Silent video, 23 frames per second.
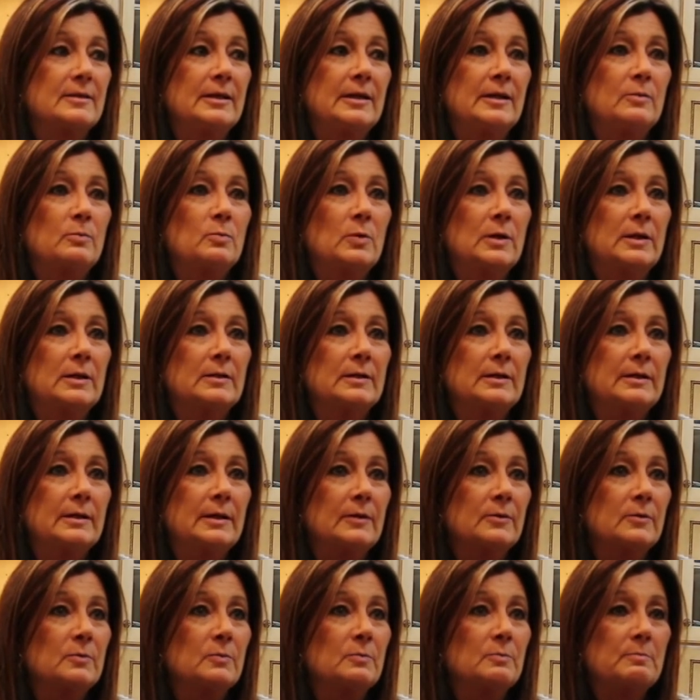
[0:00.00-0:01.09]
And one of the
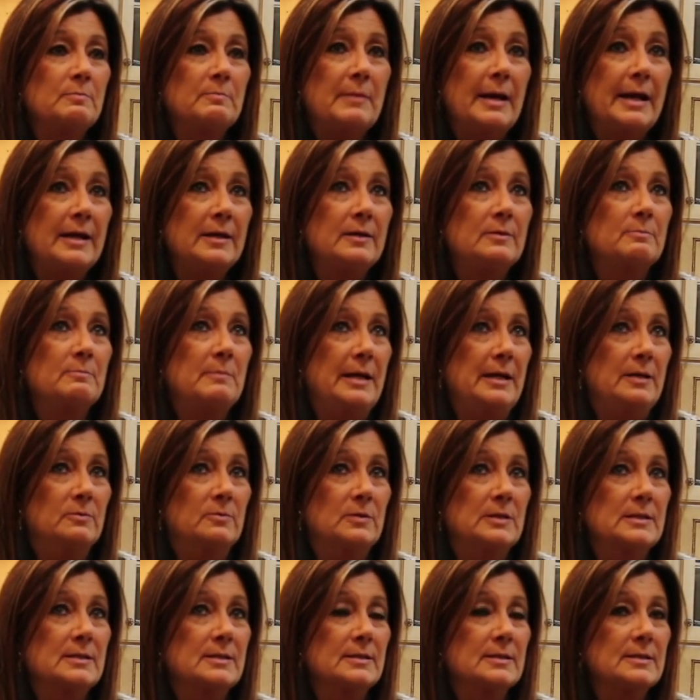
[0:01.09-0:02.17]
other main
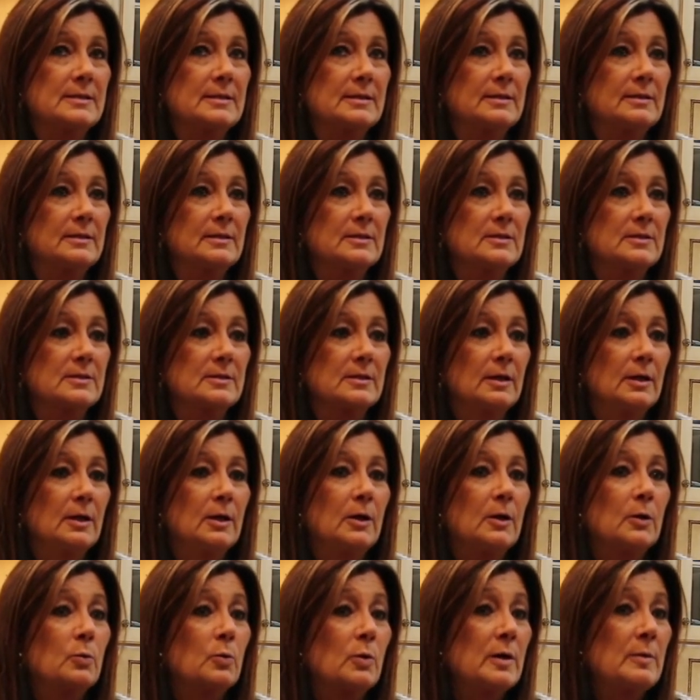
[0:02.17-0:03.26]
reasons is
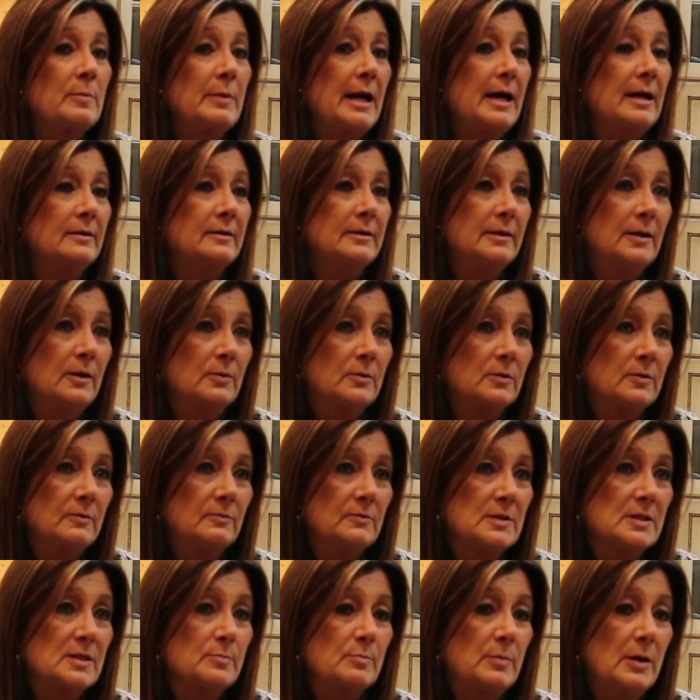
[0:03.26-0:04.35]
Roy Pat, the owner
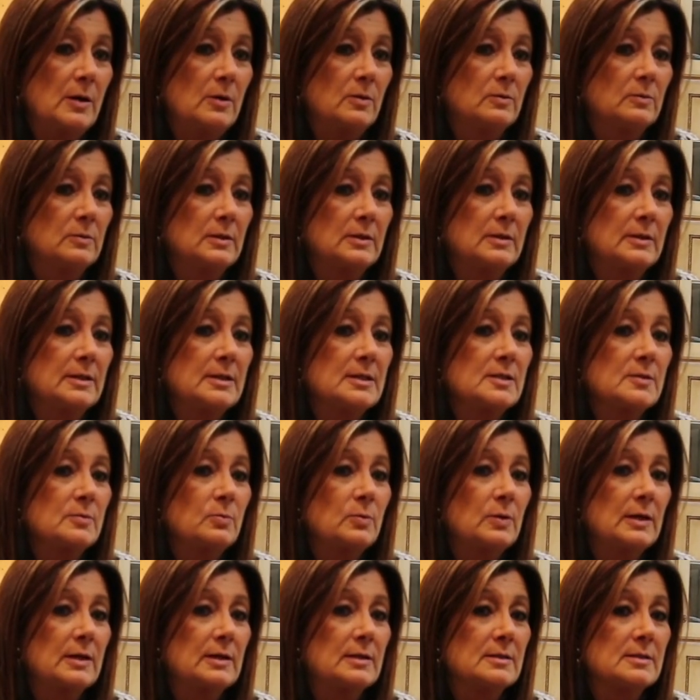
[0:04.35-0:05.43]
of this boat, this
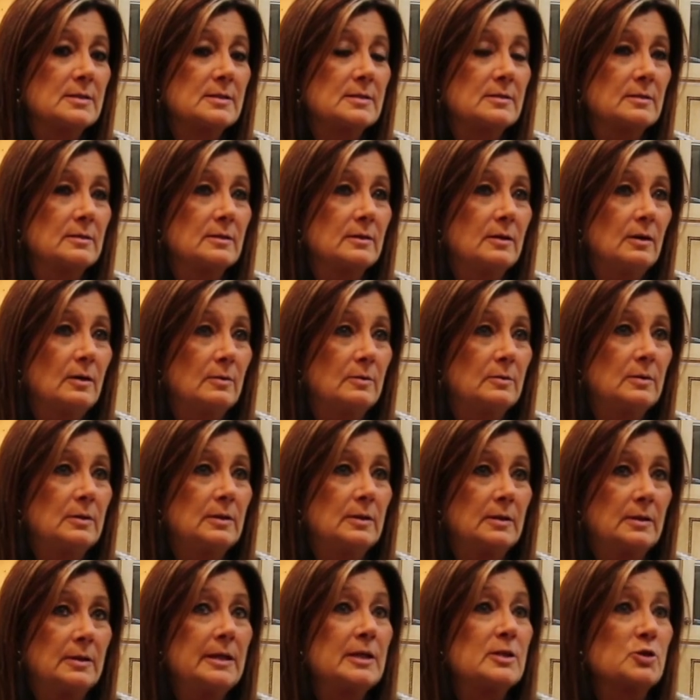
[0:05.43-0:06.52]
was
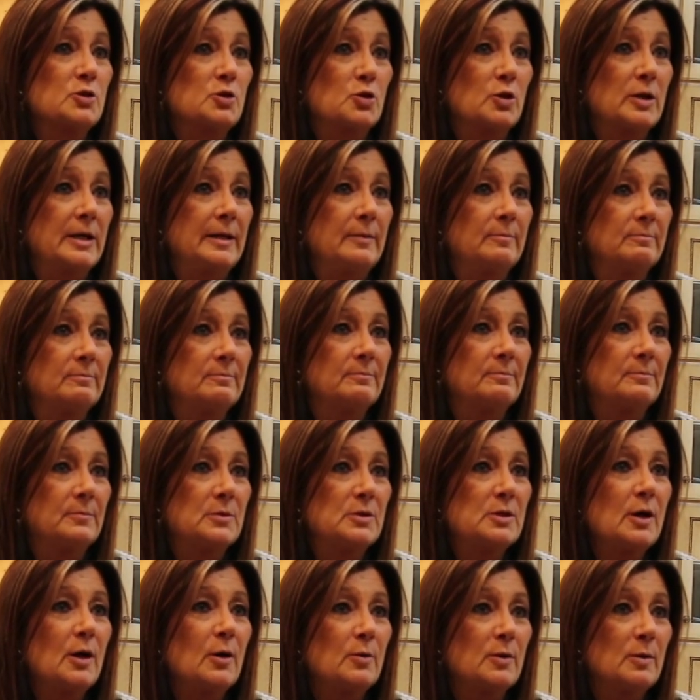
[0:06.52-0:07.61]
his dream,
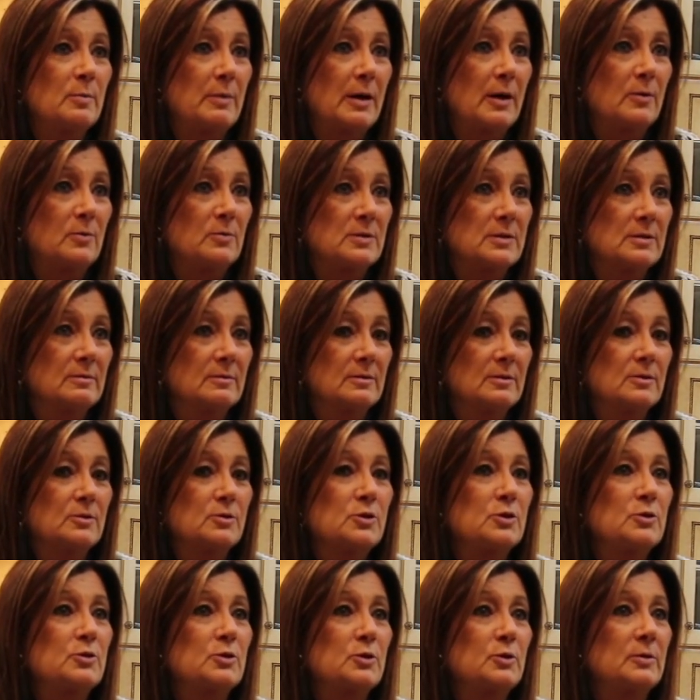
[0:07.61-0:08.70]
to own a boat,
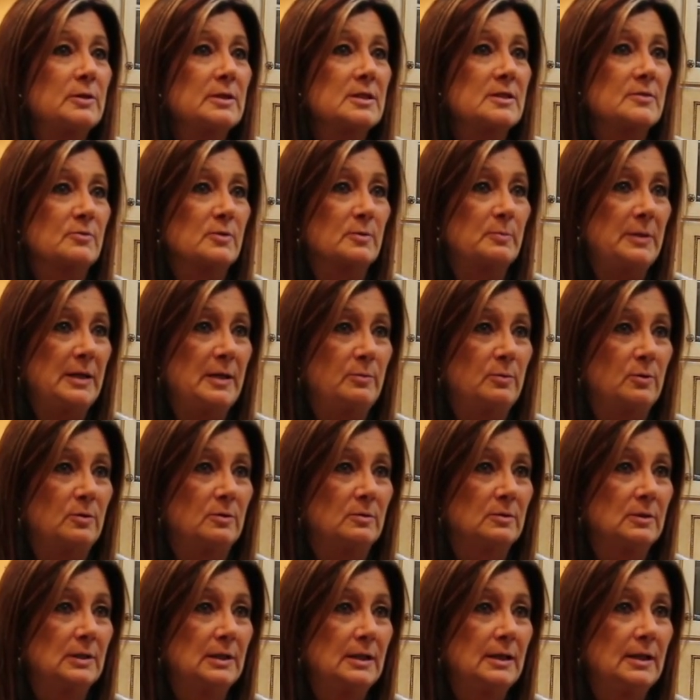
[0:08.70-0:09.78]
to do this for people.